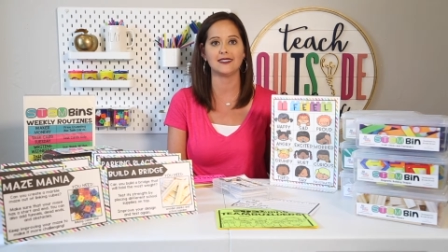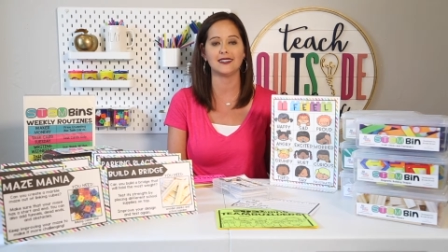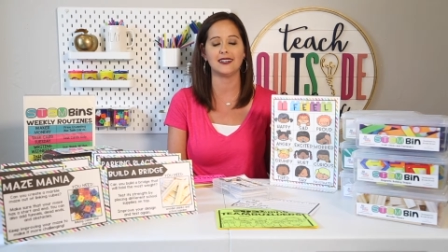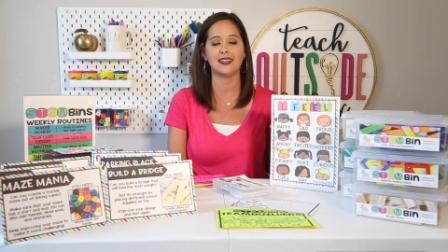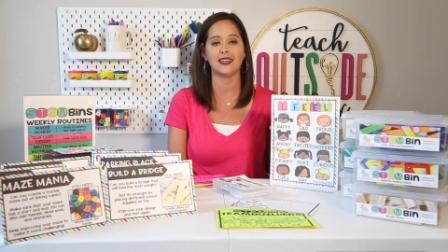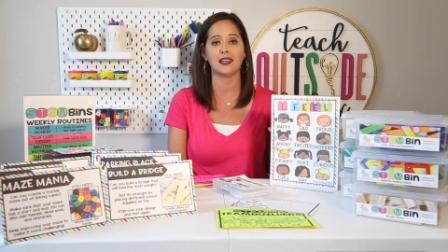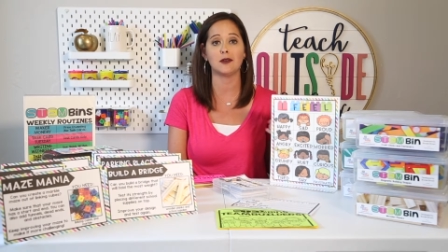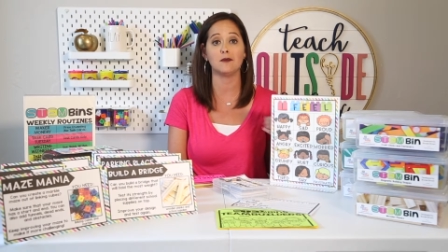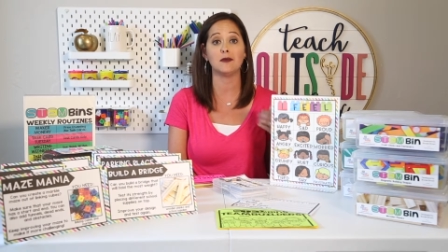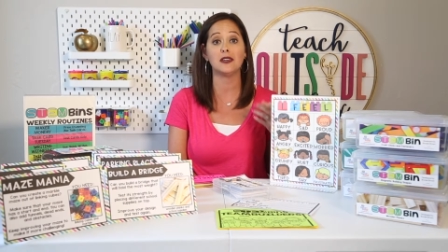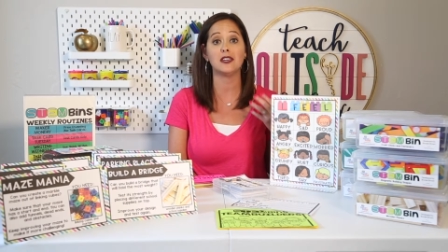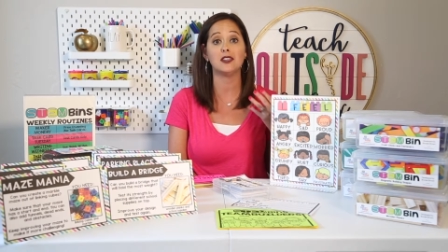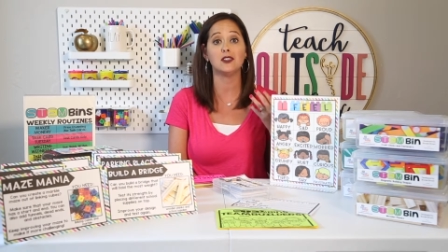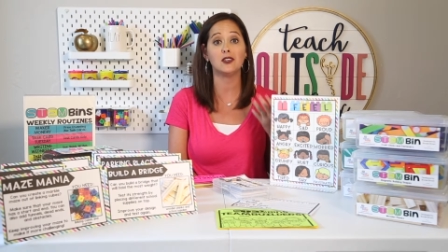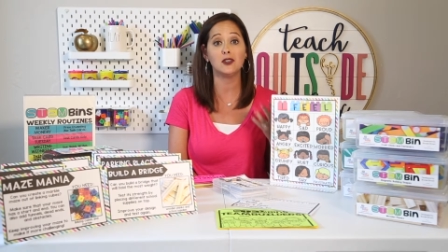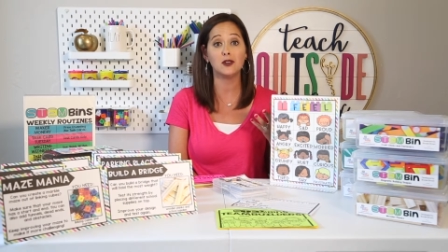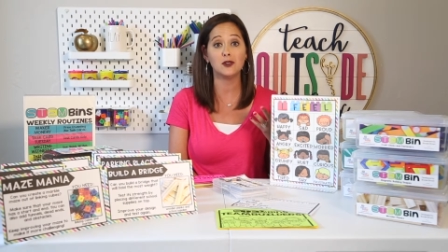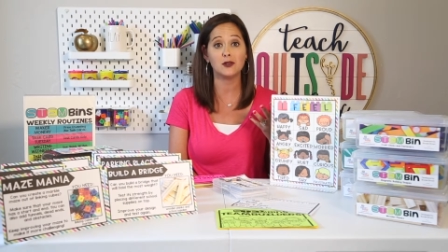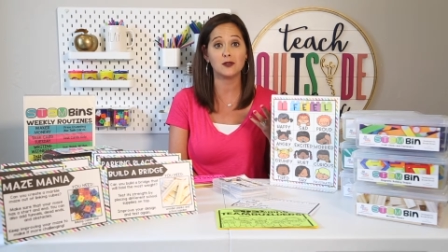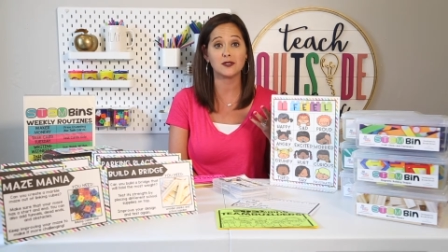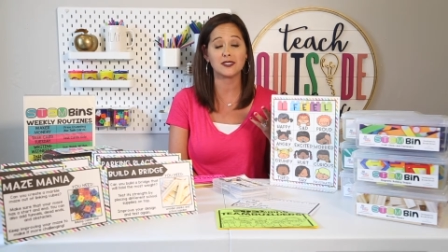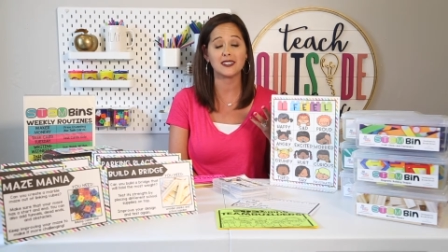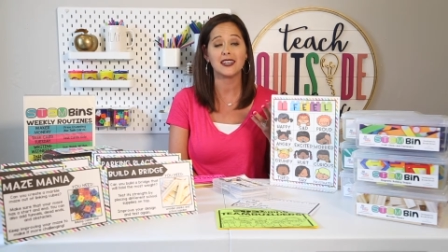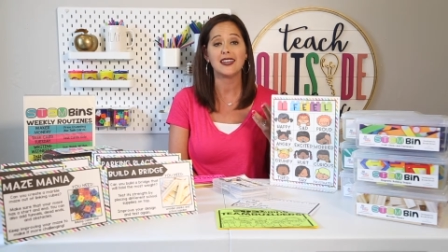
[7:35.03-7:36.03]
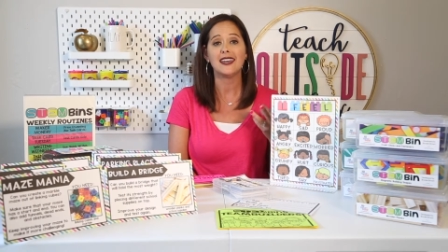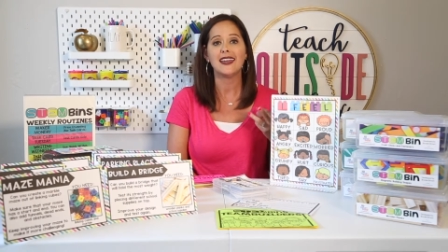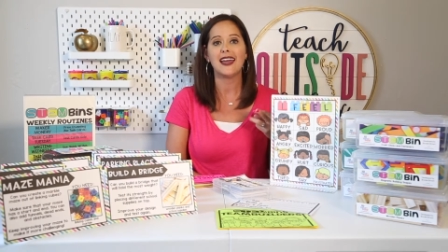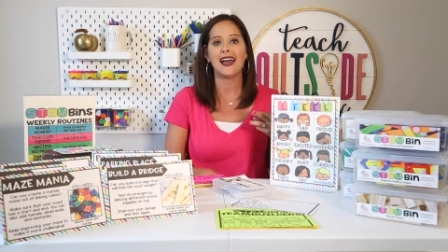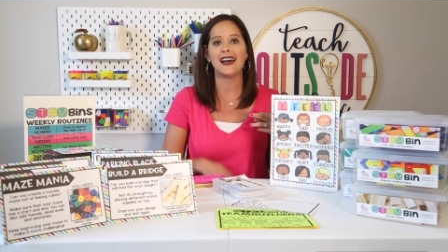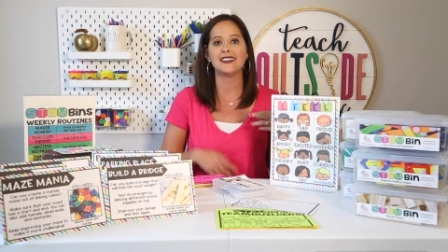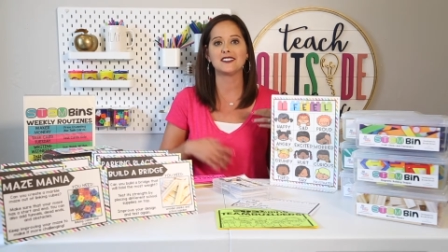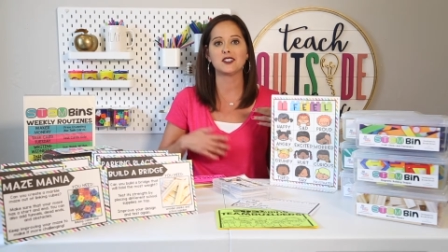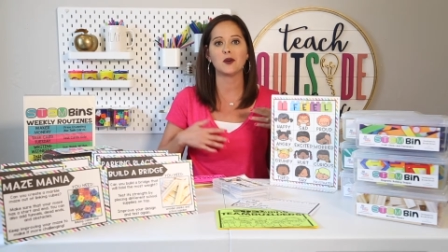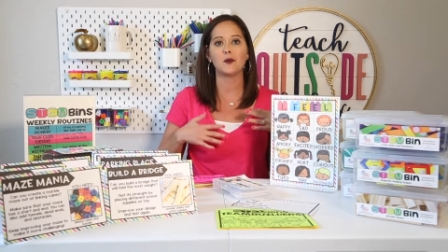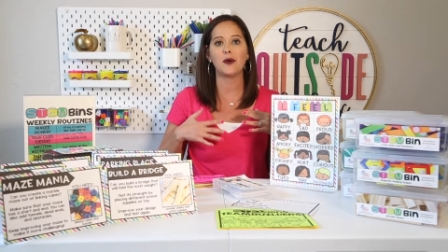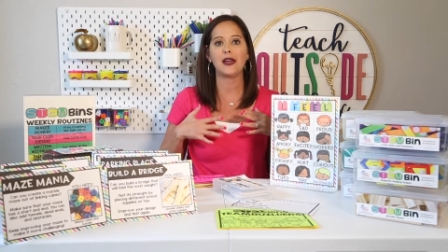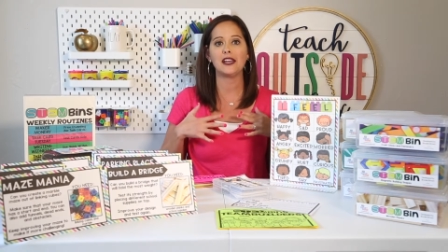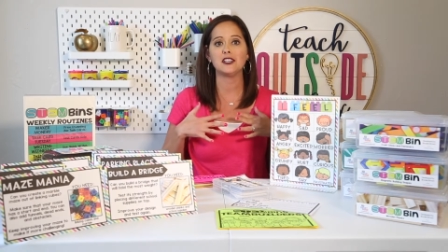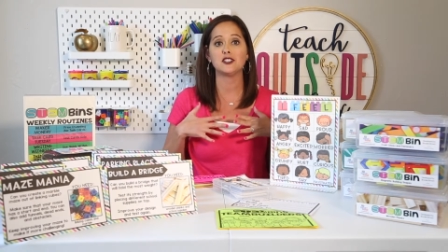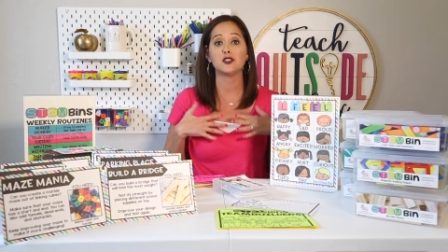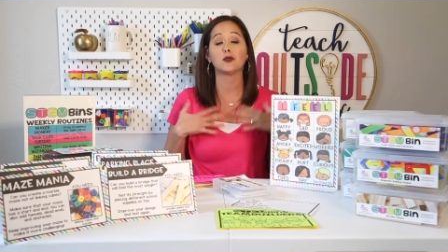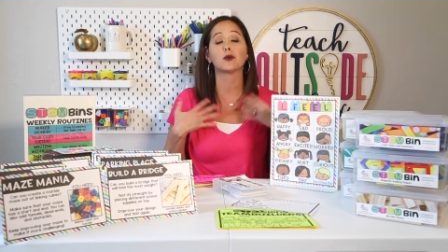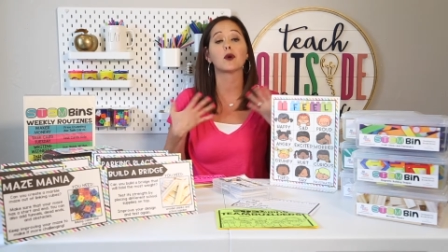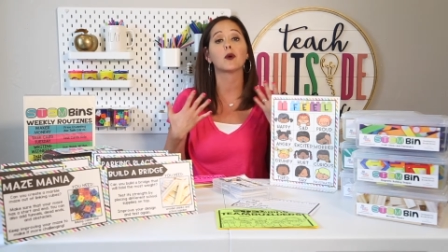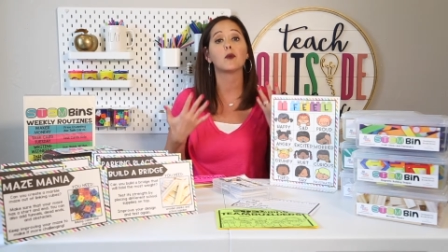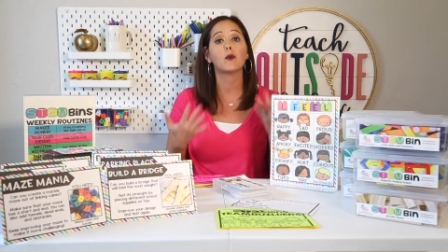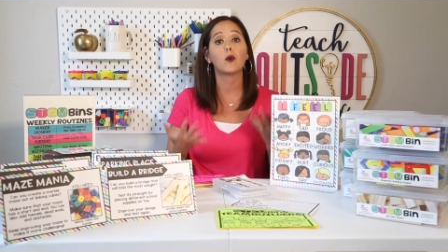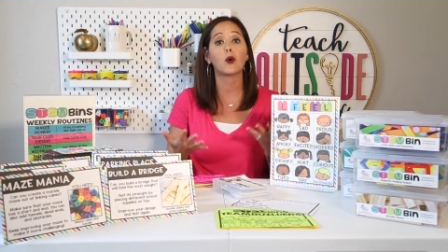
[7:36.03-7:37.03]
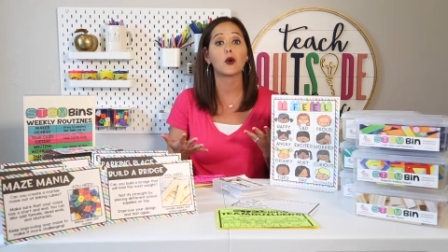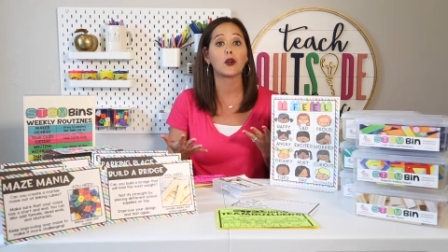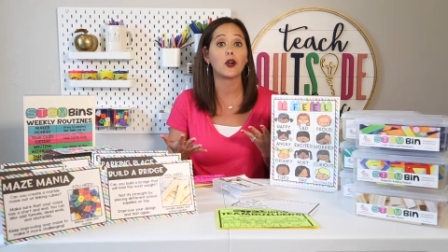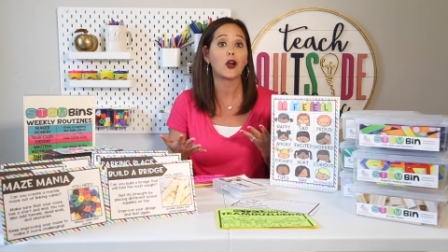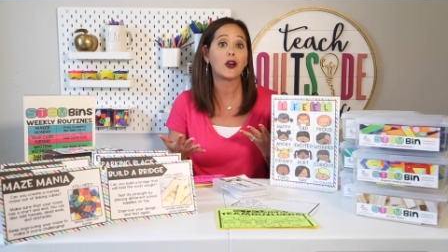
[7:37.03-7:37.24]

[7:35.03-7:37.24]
and it can be used as a way to reward